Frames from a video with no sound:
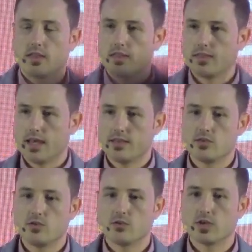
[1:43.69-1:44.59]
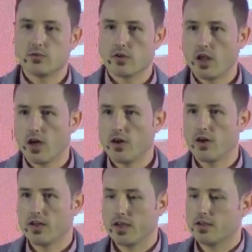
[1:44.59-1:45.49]
that you can rely
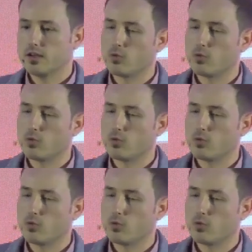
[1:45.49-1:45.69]
on and it